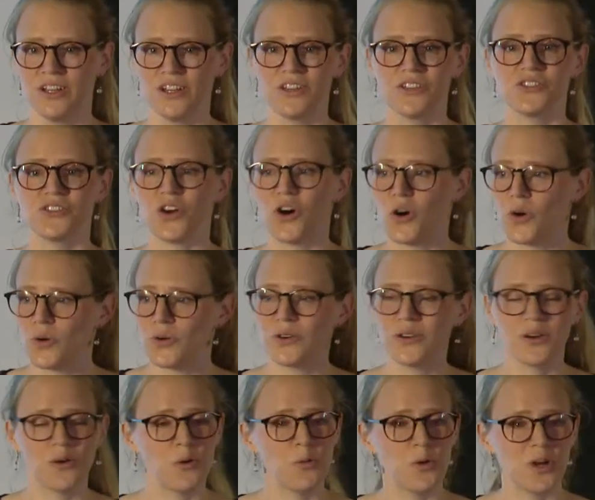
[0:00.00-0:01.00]
So
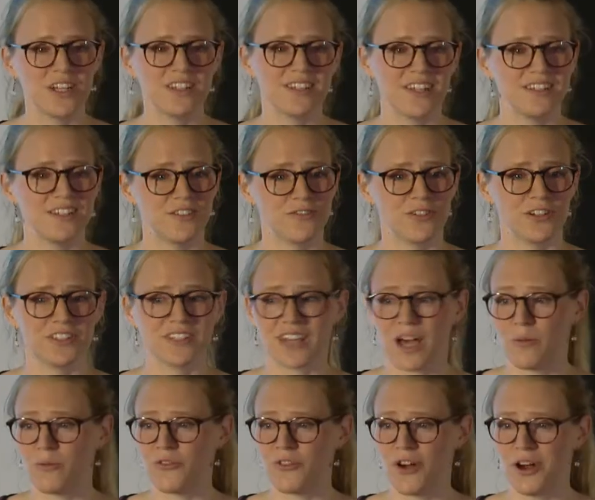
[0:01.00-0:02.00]
where does that difference
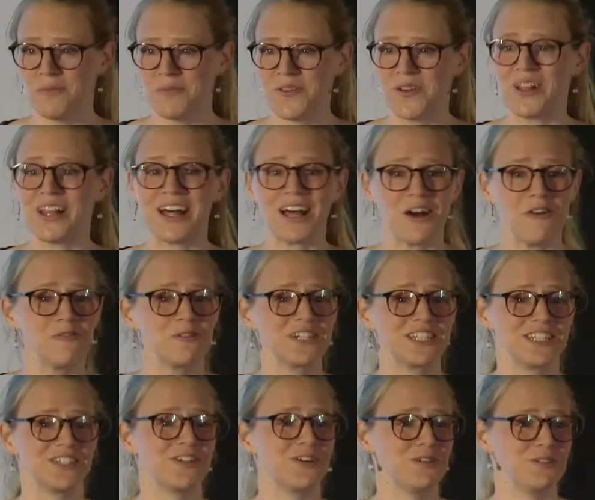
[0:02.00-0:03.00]
come from? Well, I already
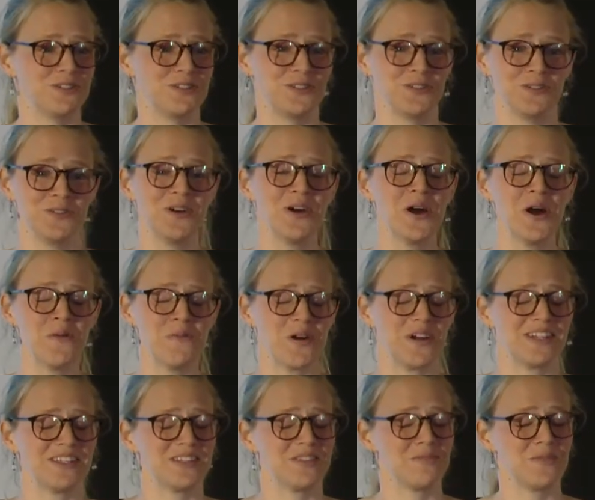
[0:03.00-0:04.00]
told you about it
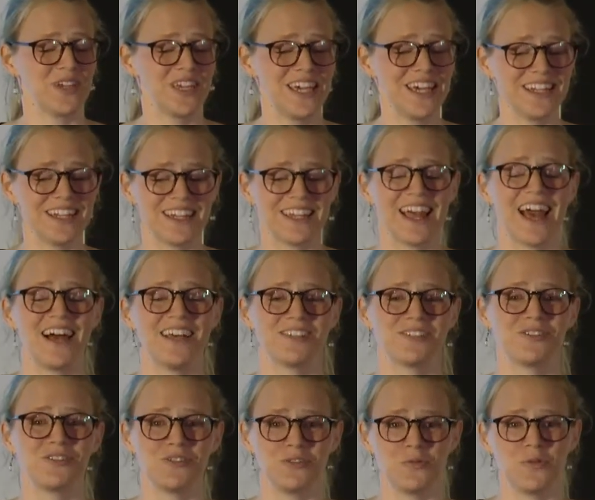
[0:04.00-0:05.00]
at the beginning. It has to
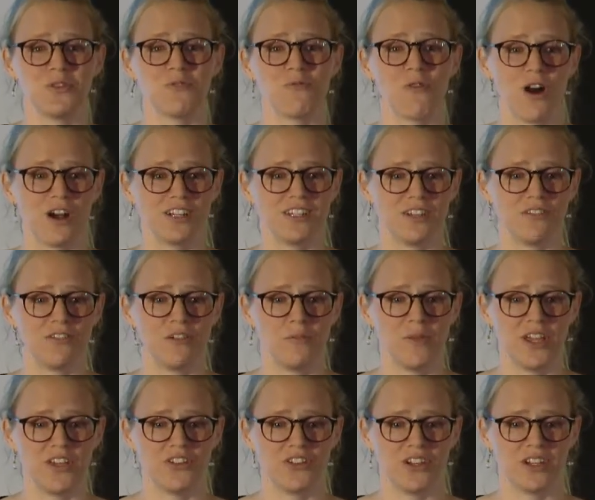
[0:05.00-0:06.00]
do with rock
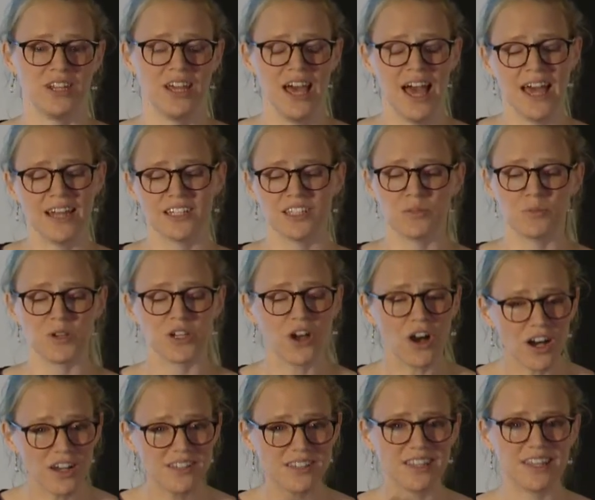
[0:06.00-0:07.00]
deformation. It's
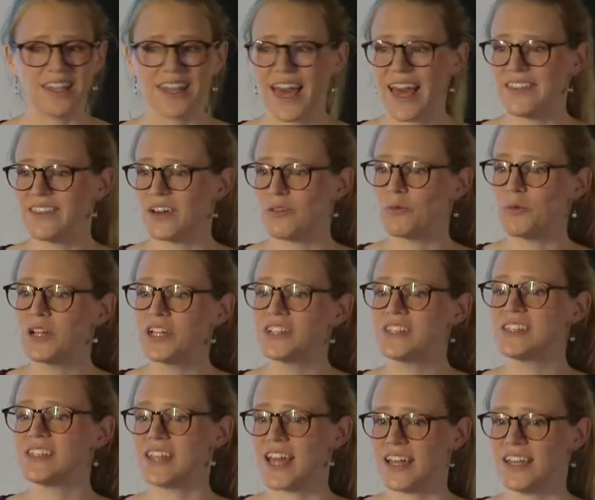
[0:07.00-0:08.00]
because the land that we're
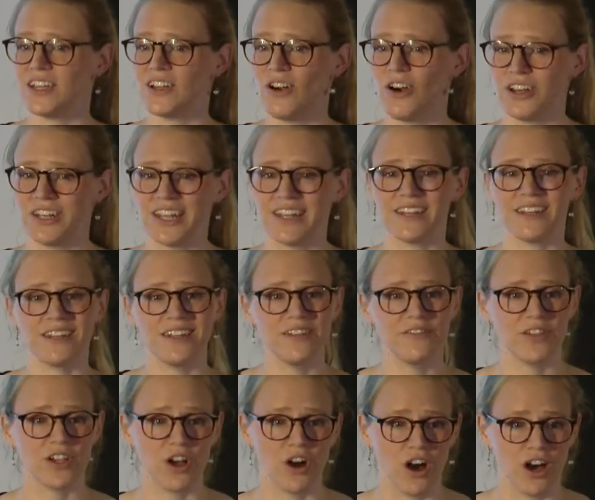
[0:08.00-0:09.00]
standing on and
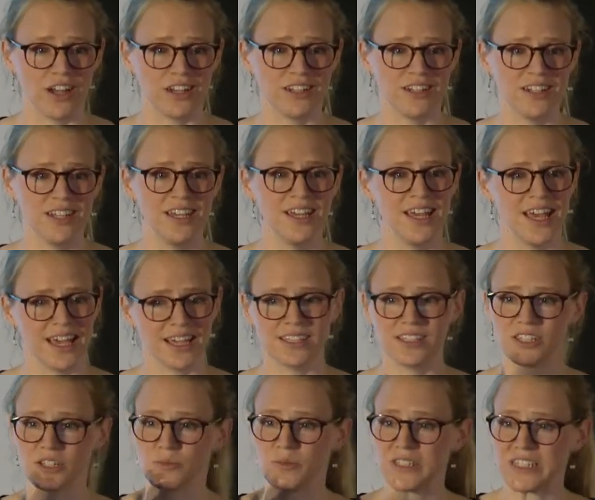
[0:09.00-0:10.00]
living on is
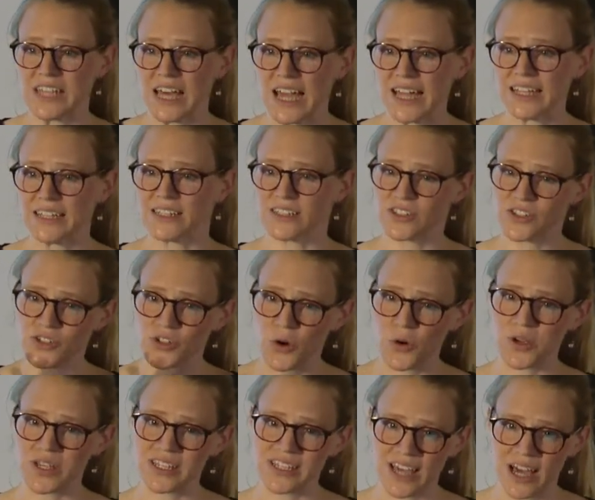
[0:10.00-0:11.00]
subsiding, it's
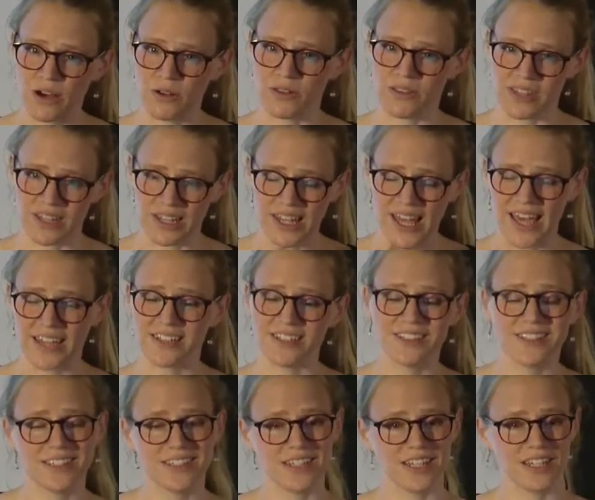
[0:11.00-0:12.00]
going down. The land is
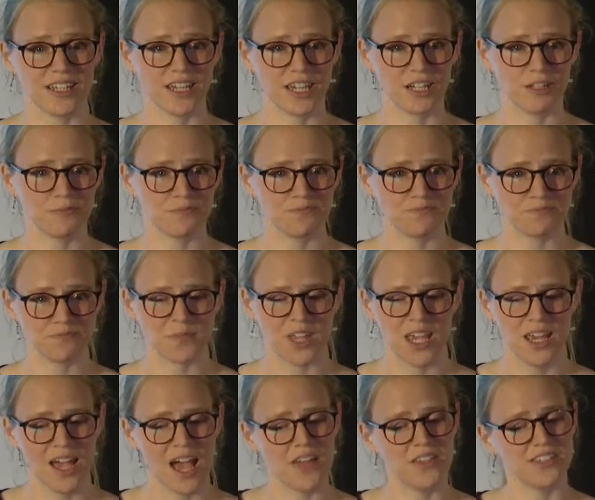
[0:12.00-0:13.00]
sinking.
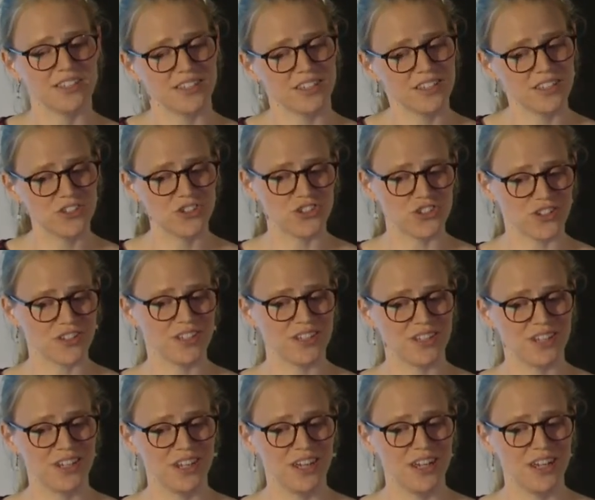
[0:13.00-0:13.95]
And this isn't just